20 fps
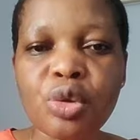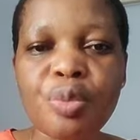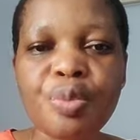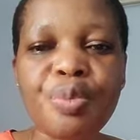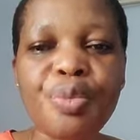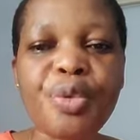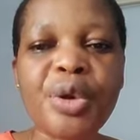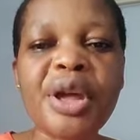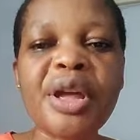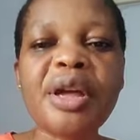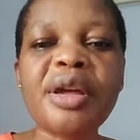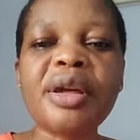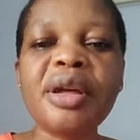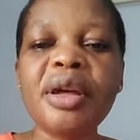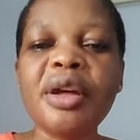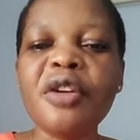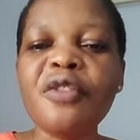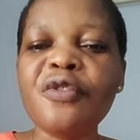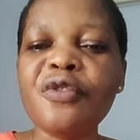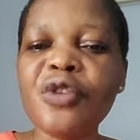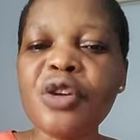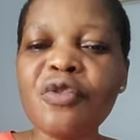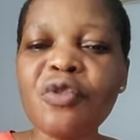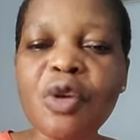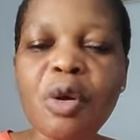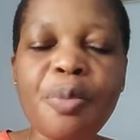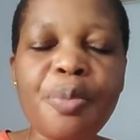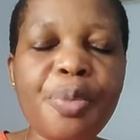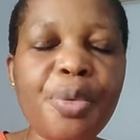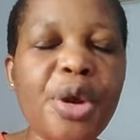you pray
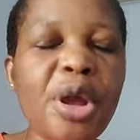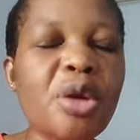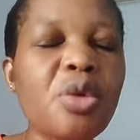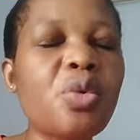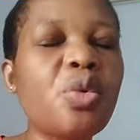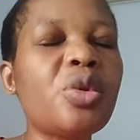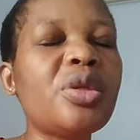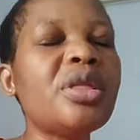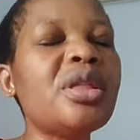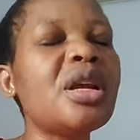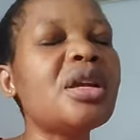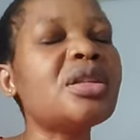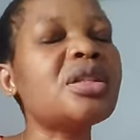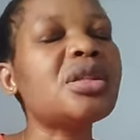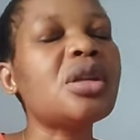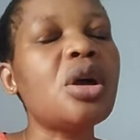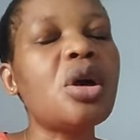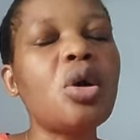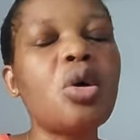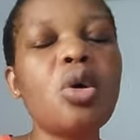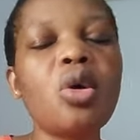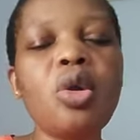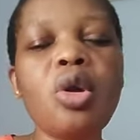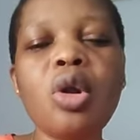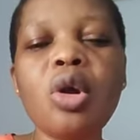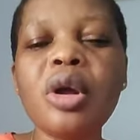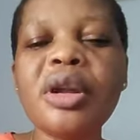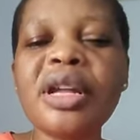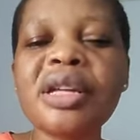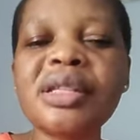favor, pray goodness. Oh
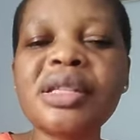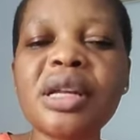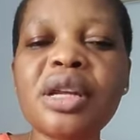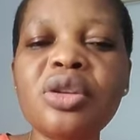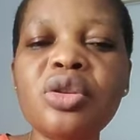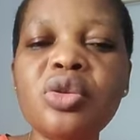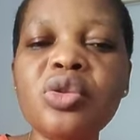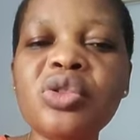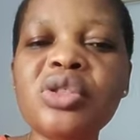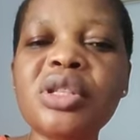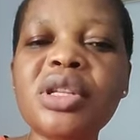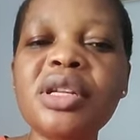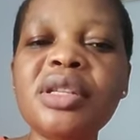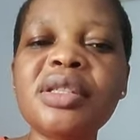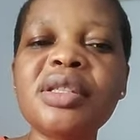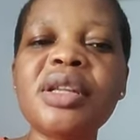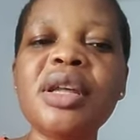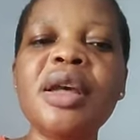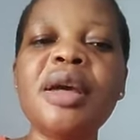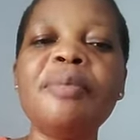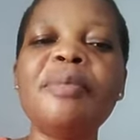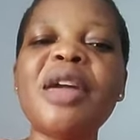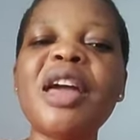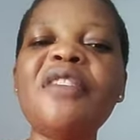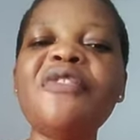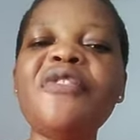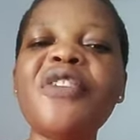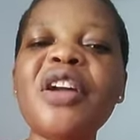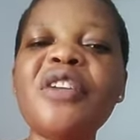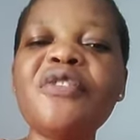Lord, as I use this, may
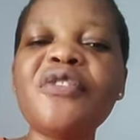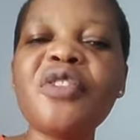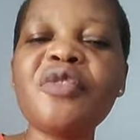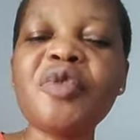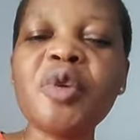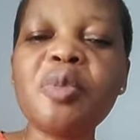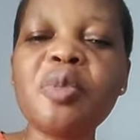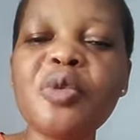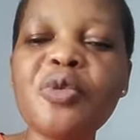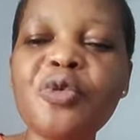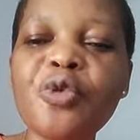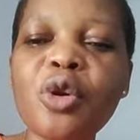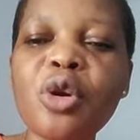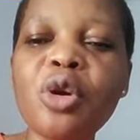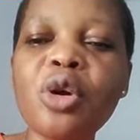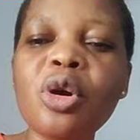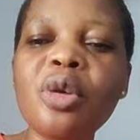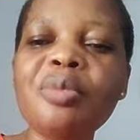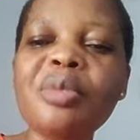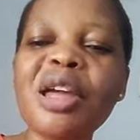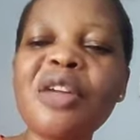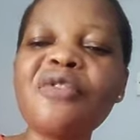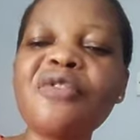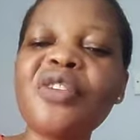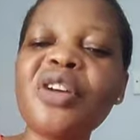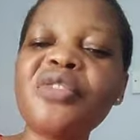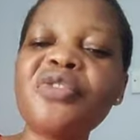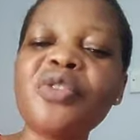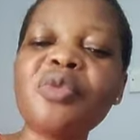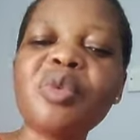I find favor before God, may I
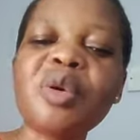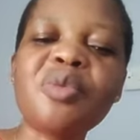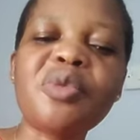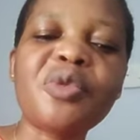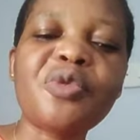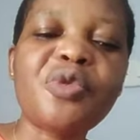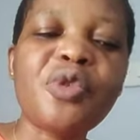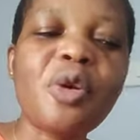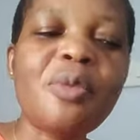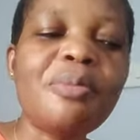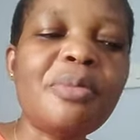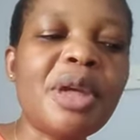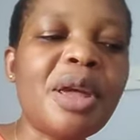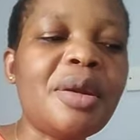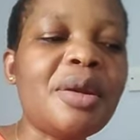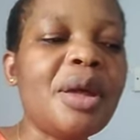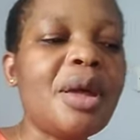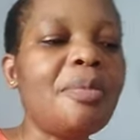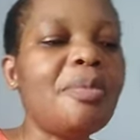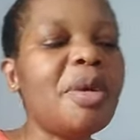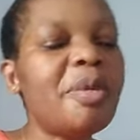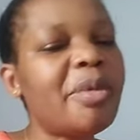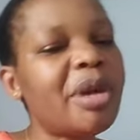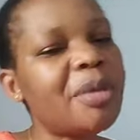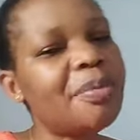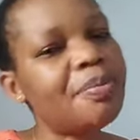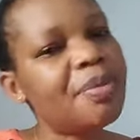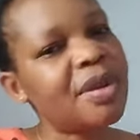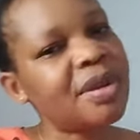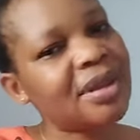find favor before men, may
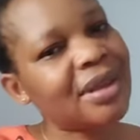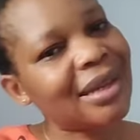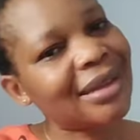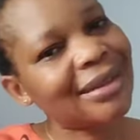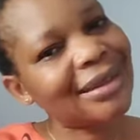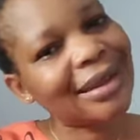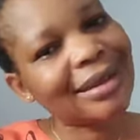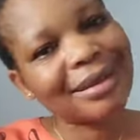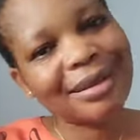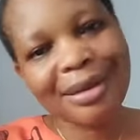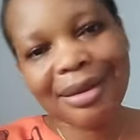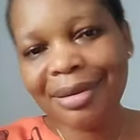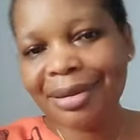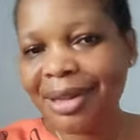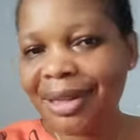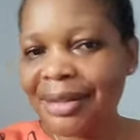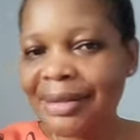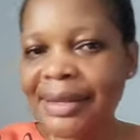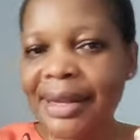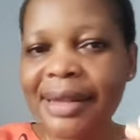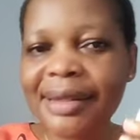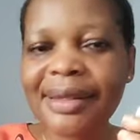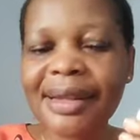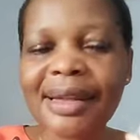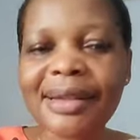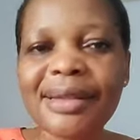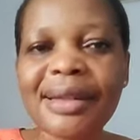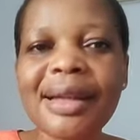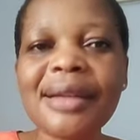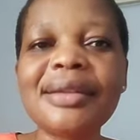my business excel this,
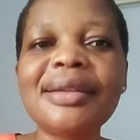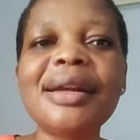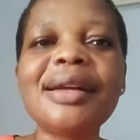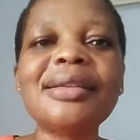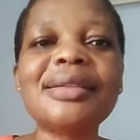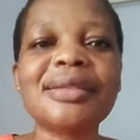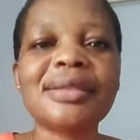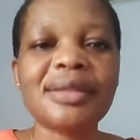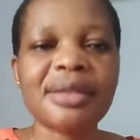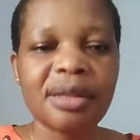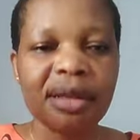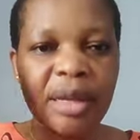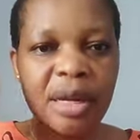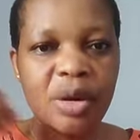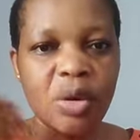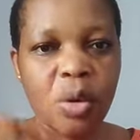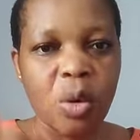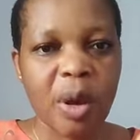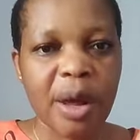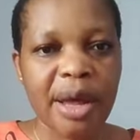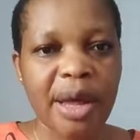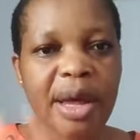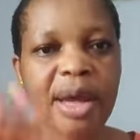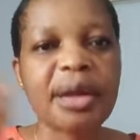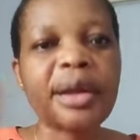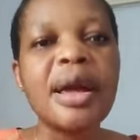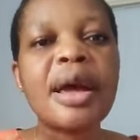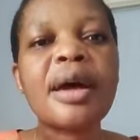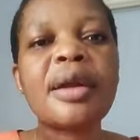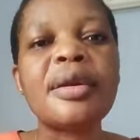that. Then go
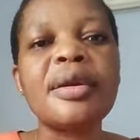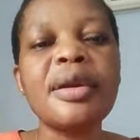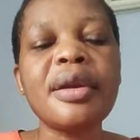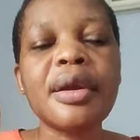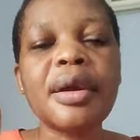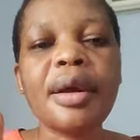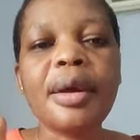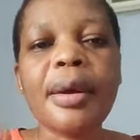ahead and